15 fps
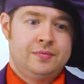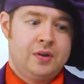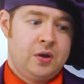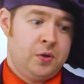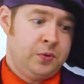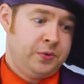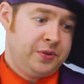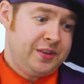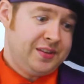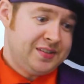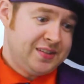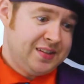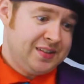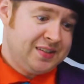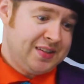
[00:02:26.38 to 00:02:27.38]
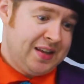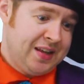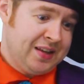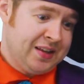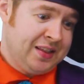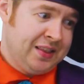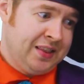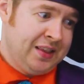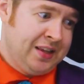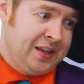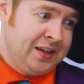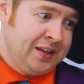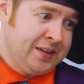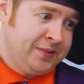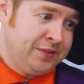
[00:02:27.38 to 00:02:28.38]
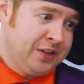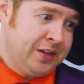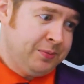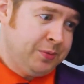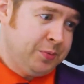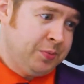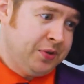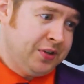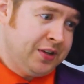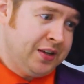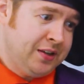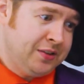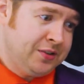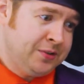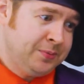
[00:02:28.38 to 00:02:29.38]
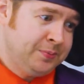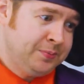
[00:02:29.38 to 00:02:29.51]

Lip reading: Oh, these things take a lot of time to put together.